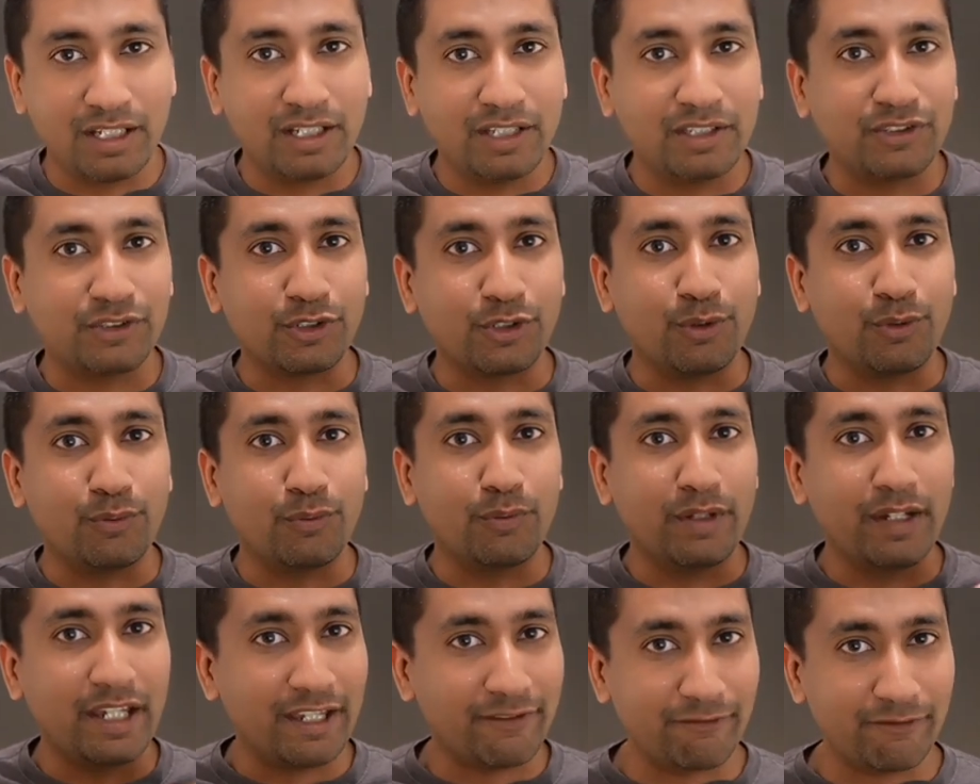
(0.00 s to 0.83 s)

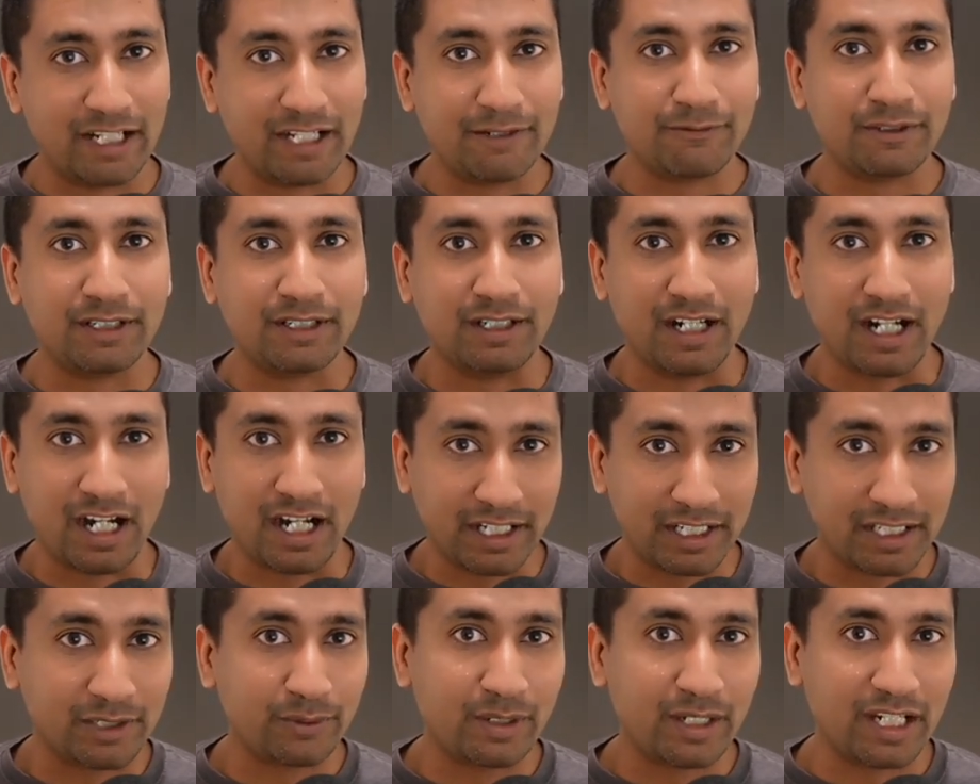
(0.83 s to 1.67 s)
So whenever
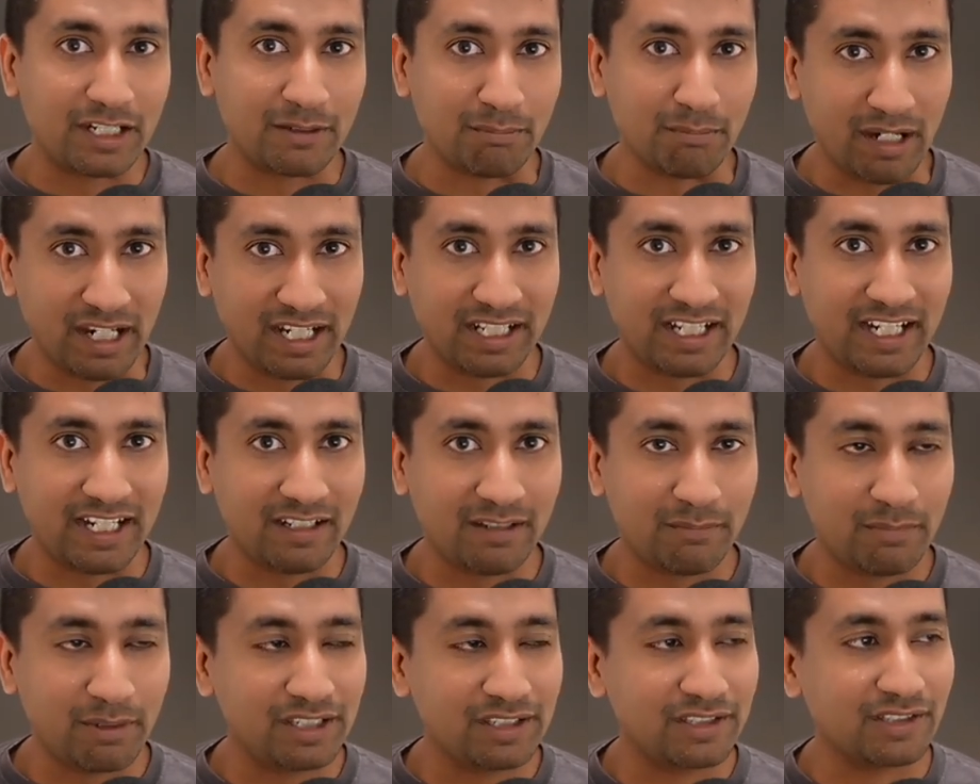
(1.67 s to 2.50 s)
I create my
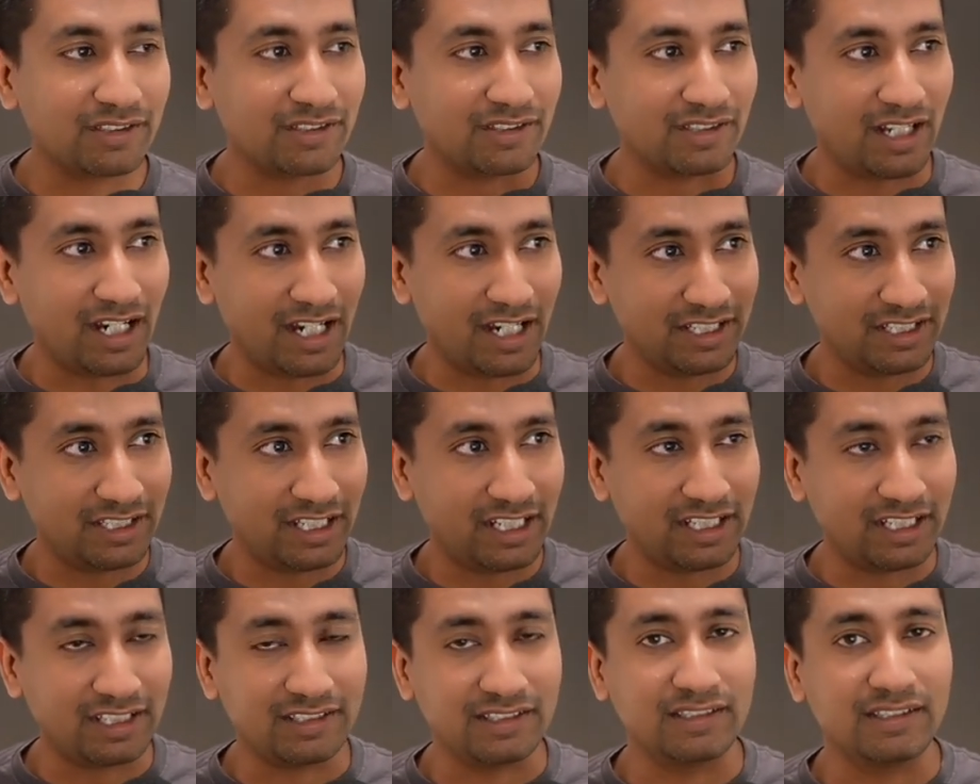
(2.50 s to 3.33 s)
landing pages, I
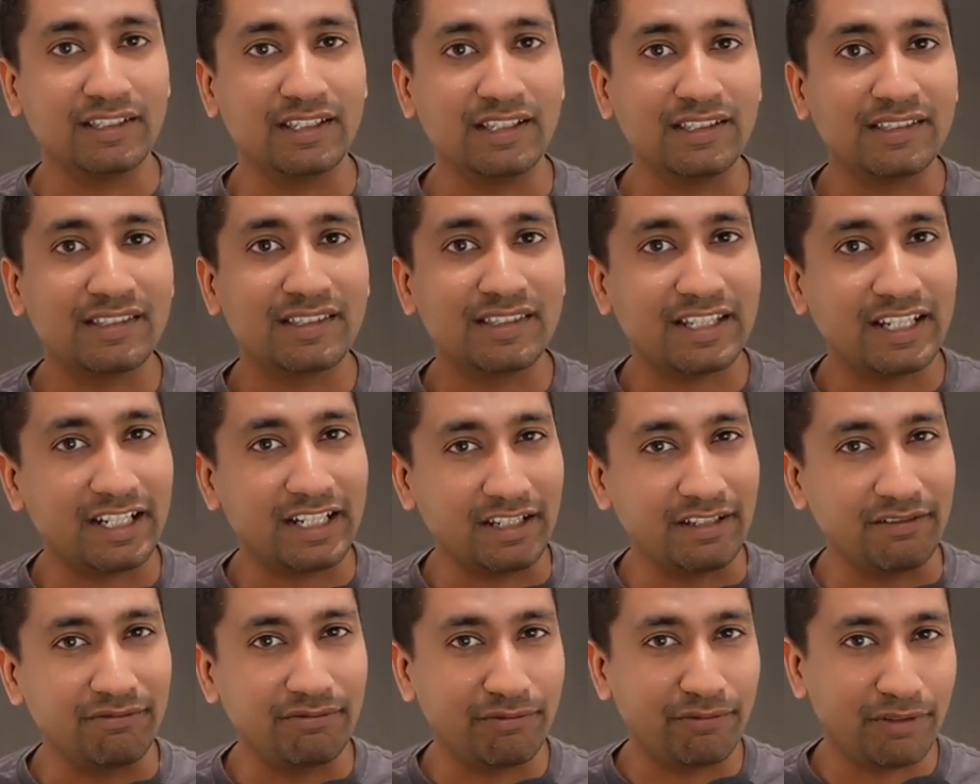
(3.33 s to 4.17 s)
take this and
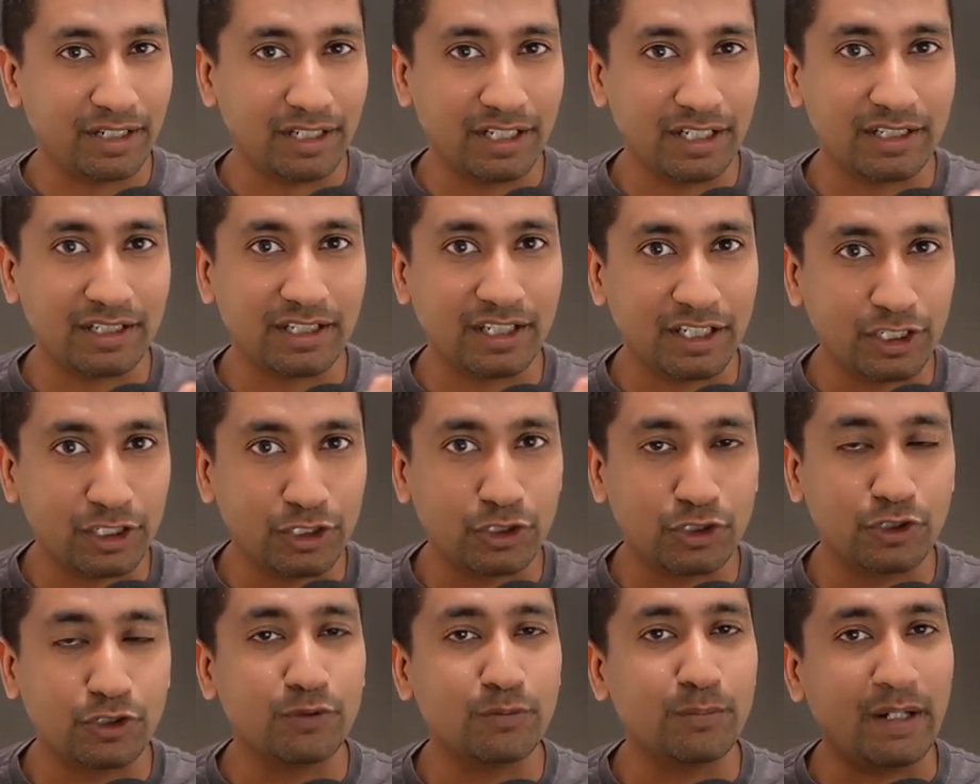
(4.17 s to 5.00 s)
I feed it
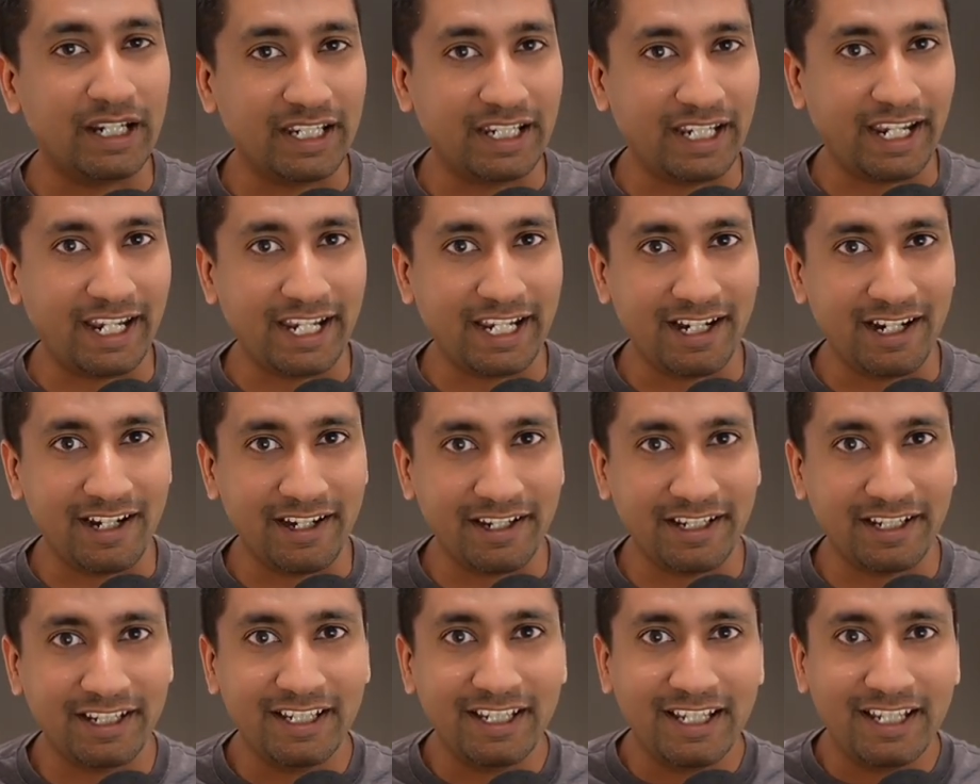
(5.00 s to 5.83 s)
into my
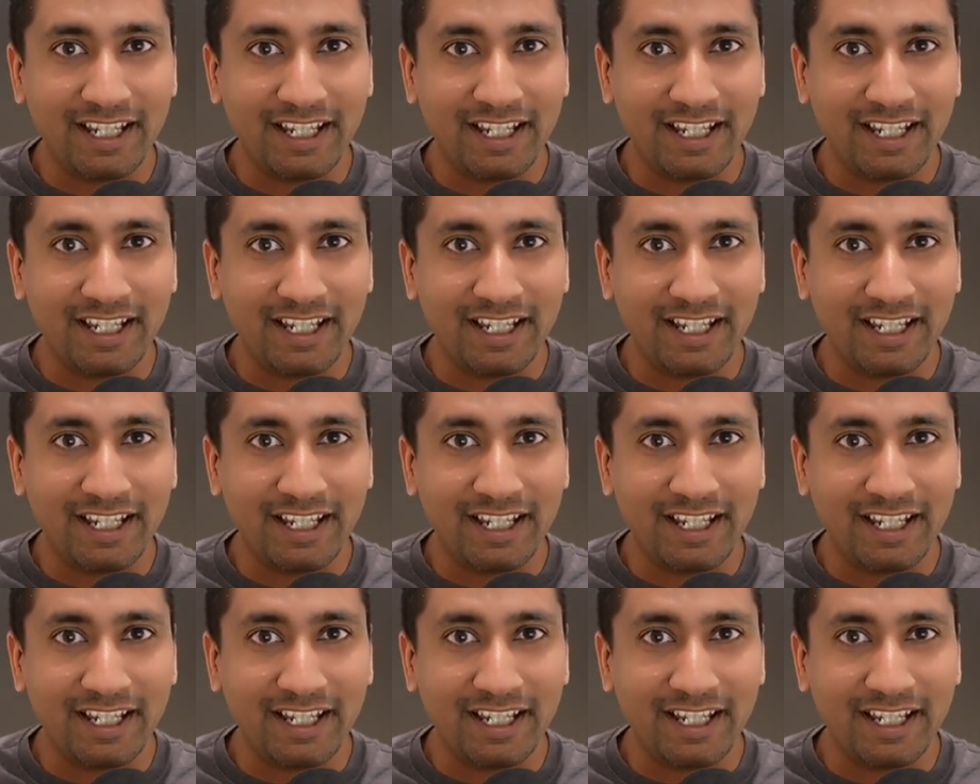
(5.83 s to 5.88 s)
AI,